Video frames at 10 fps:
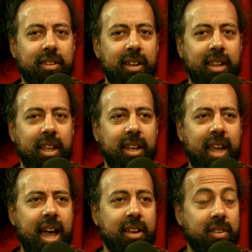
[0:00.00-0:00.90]
And then
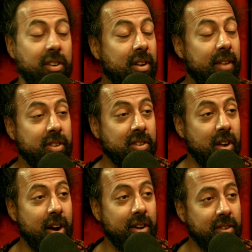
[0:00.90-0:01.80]
because I still have the
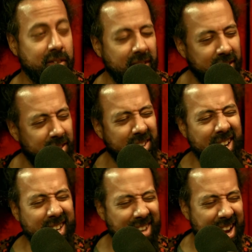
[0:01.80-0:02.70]
scars. So it's just
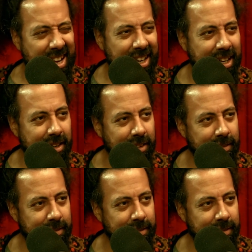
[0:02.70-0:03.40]
like a tiny little.